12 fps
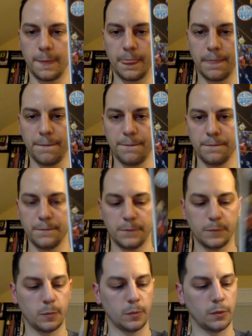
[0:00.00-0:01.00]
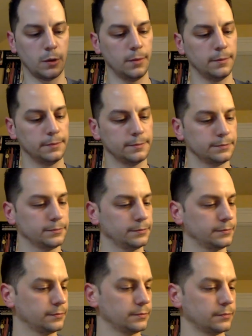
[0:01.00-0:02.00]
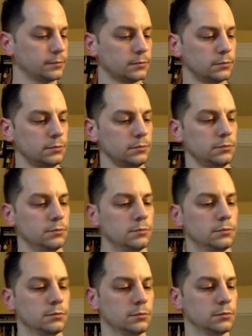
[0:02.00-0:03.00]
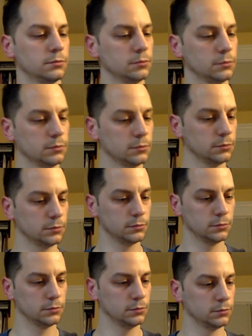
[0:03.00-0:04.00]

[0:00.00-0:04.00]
(no one is talking)